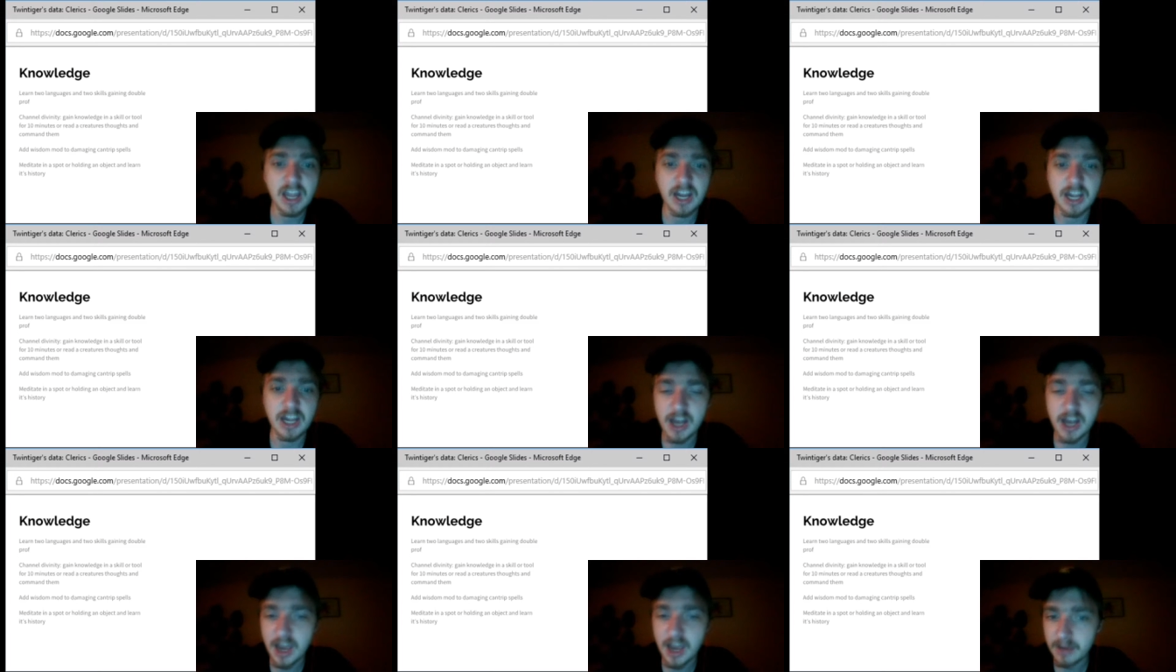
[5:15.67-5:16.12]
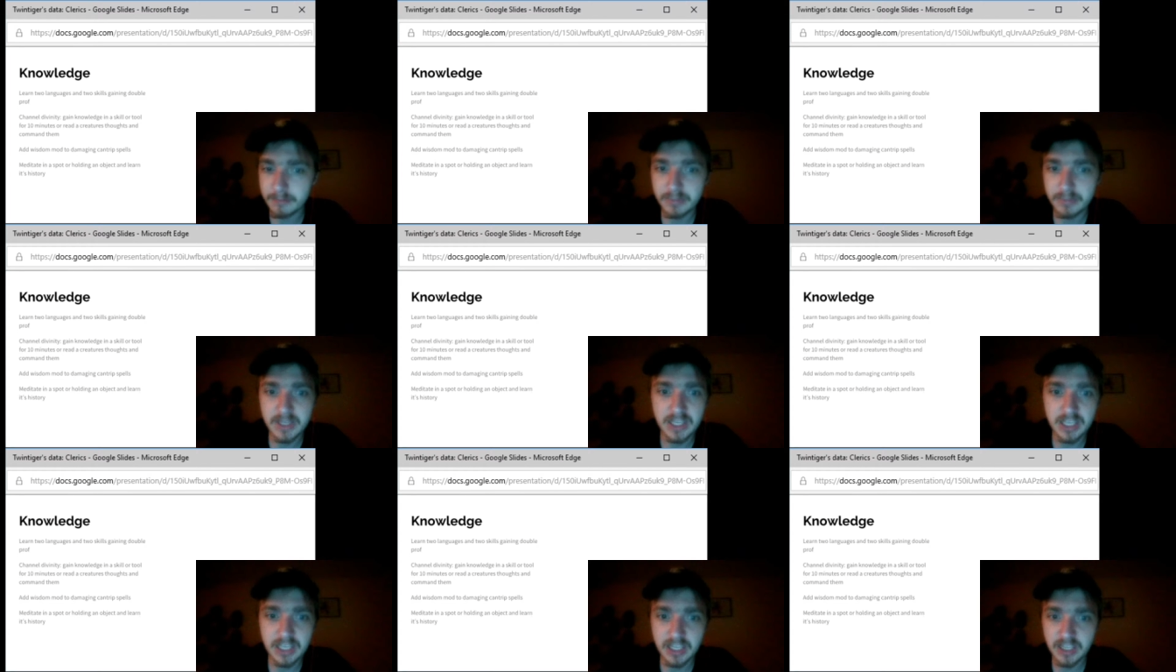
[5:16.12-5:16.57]
not
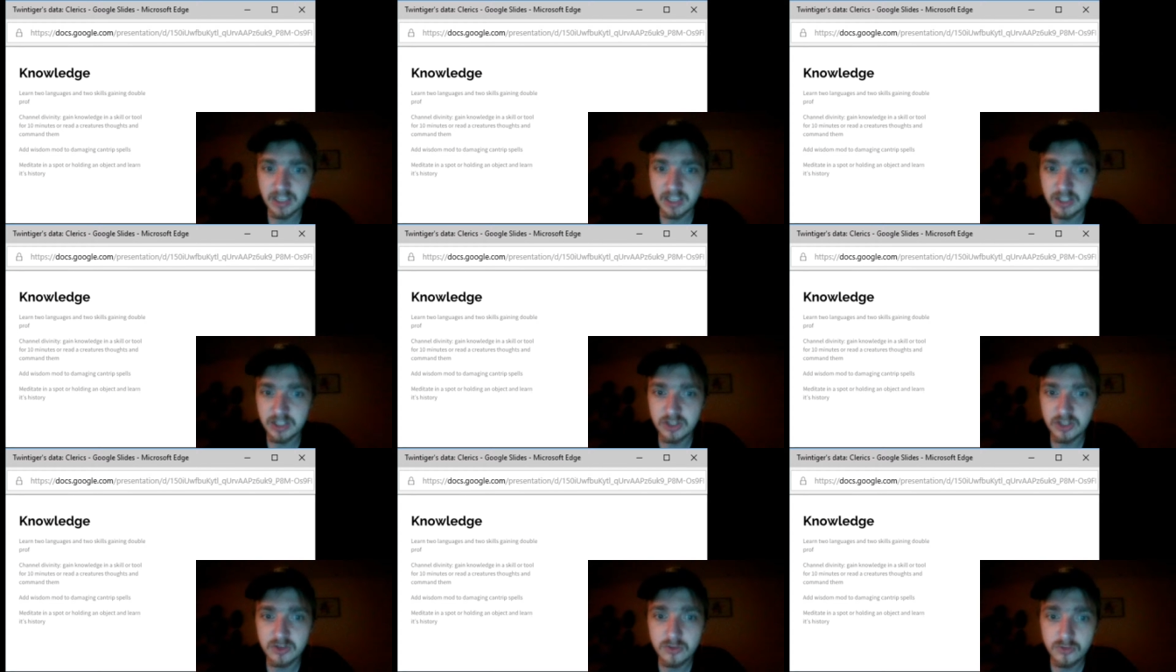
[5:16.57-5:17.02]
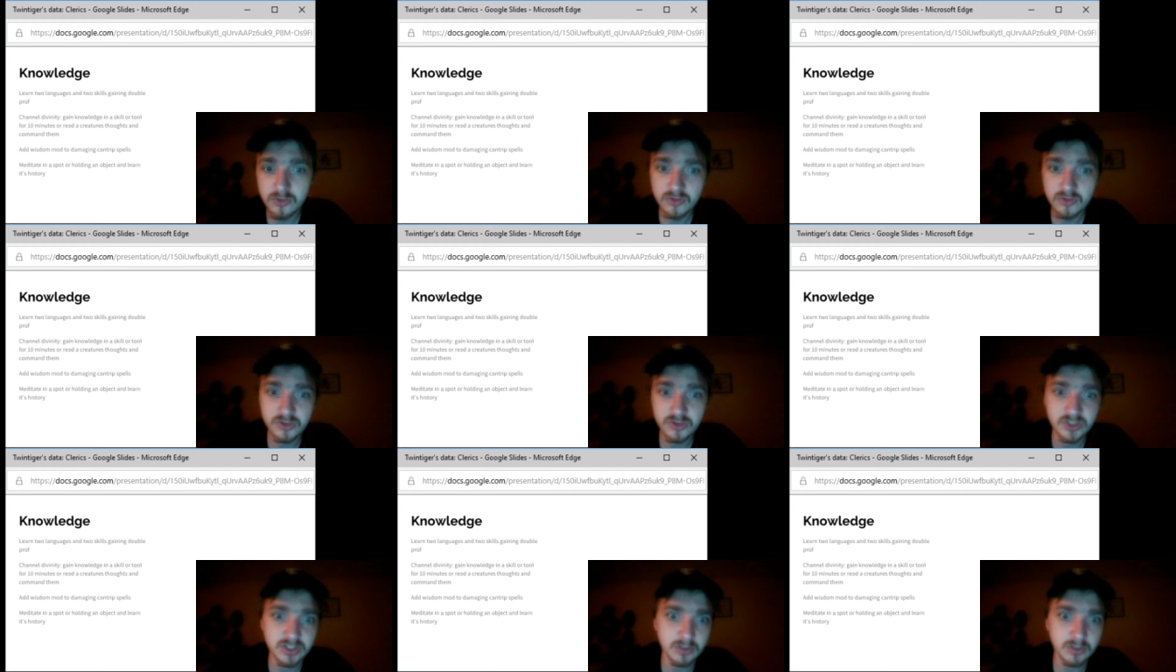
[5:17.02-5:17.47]
being
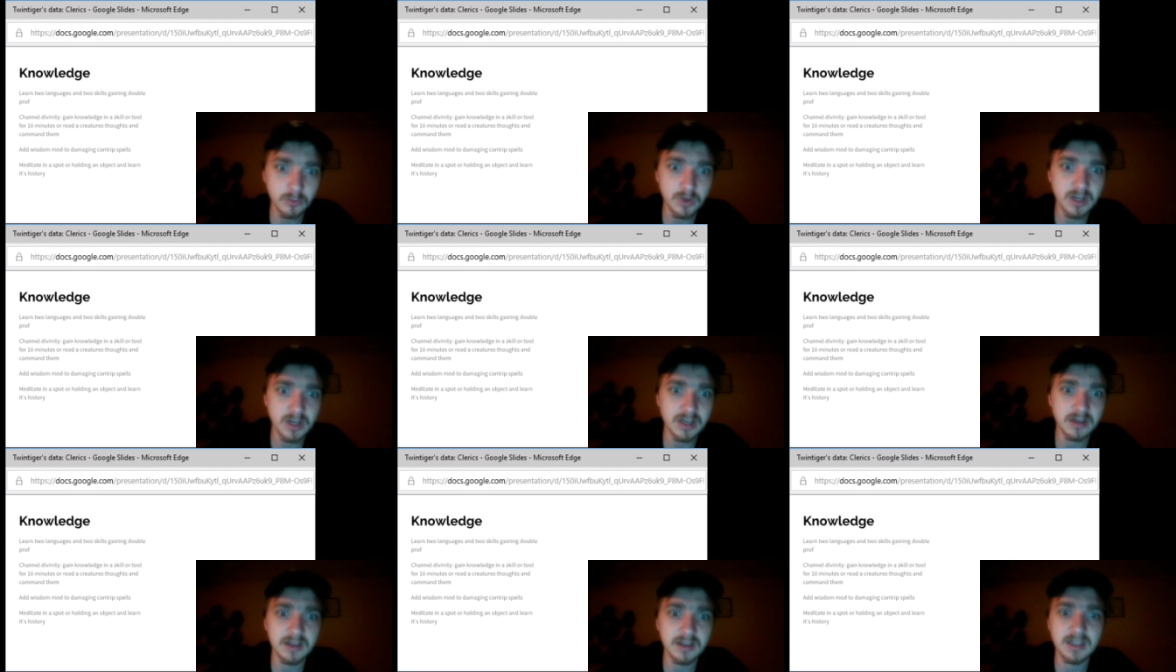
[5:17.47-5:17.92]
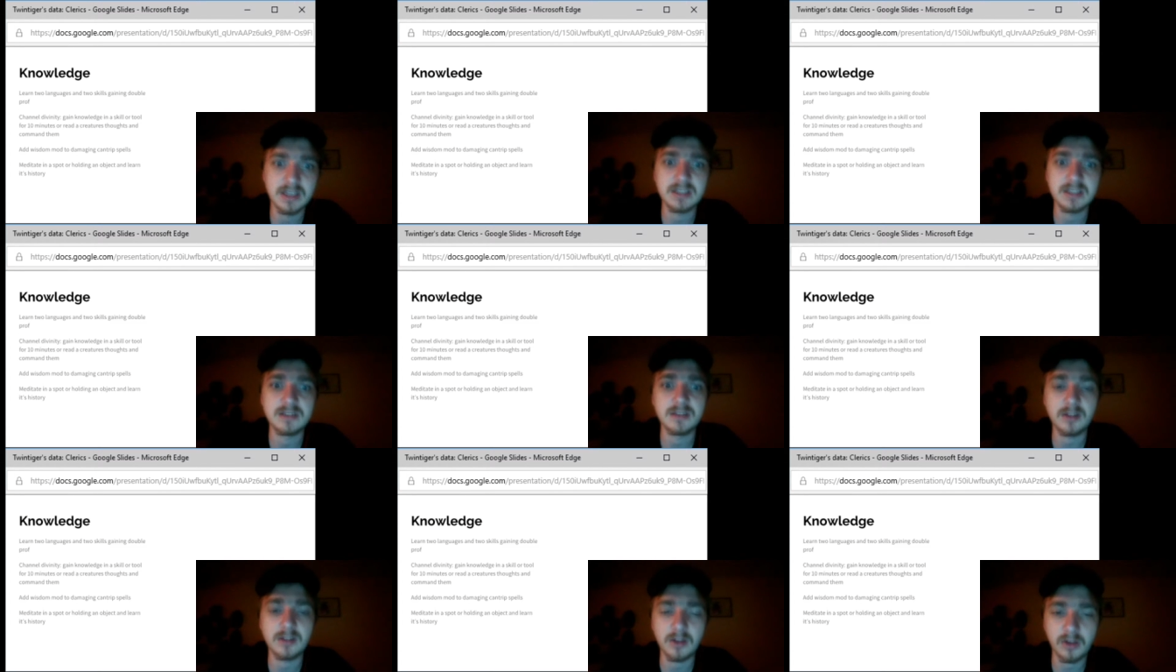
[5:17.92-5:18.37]
used when it
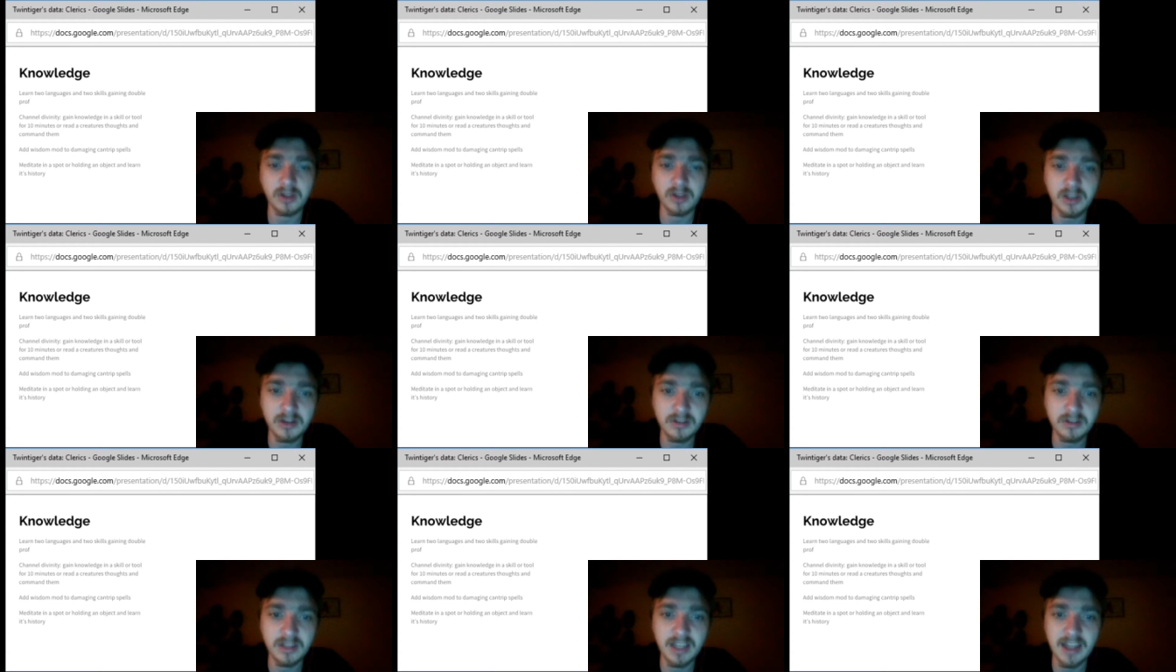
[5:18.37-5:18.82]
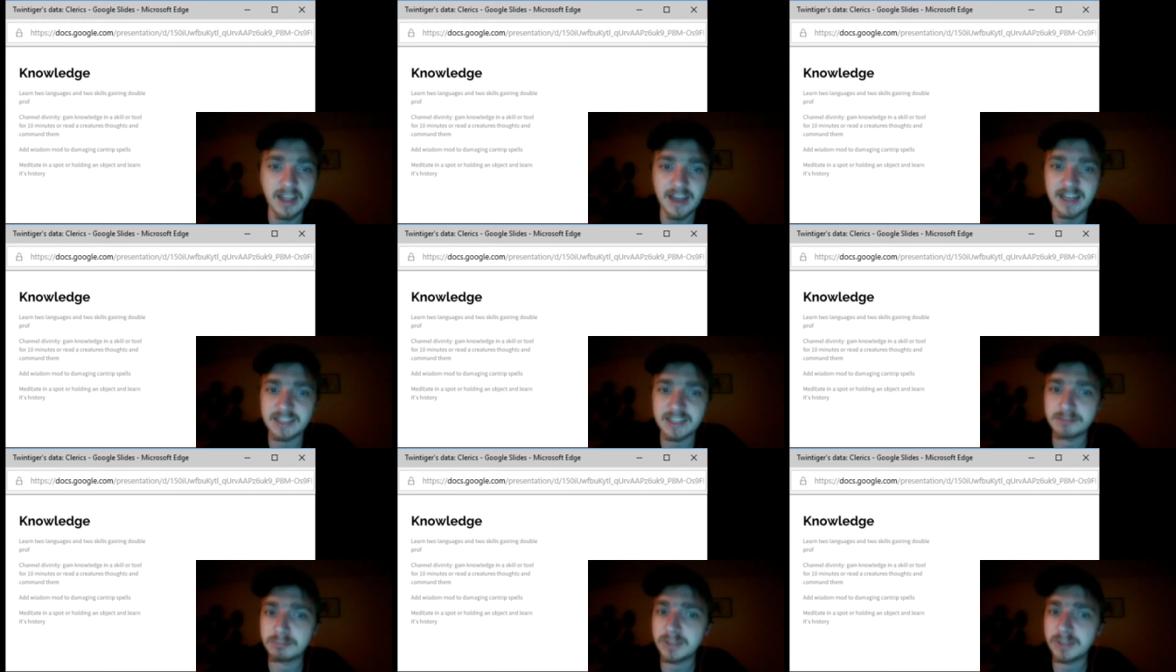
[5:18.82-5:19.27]
clearly
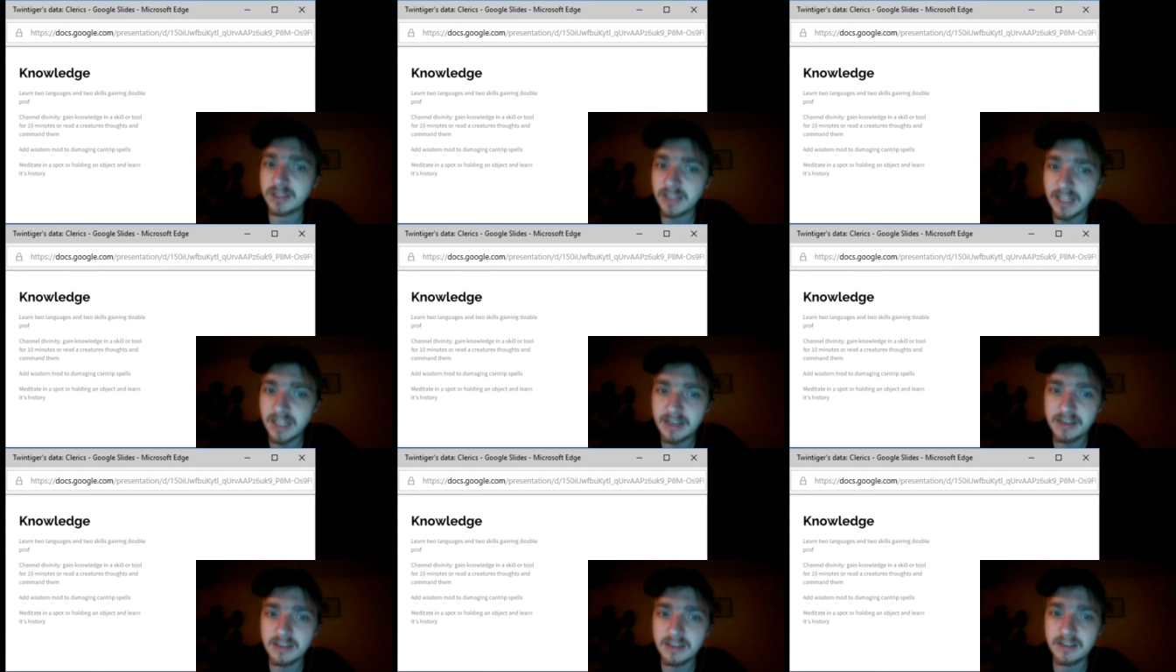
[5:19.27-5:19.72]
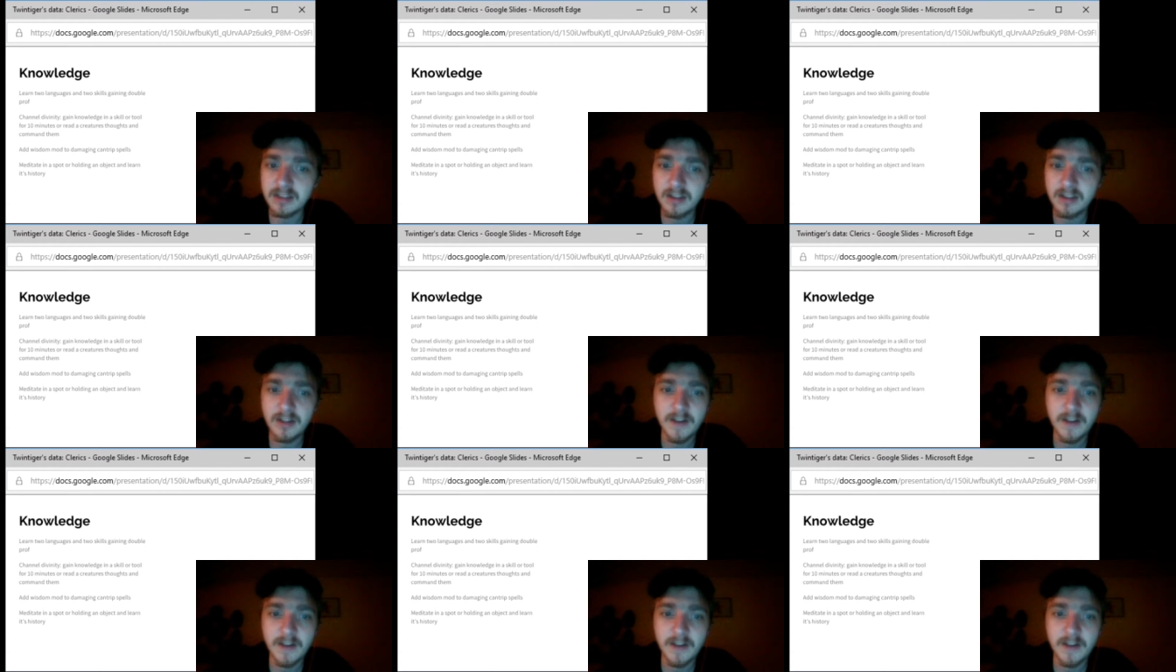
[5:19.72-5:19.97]
has plenty.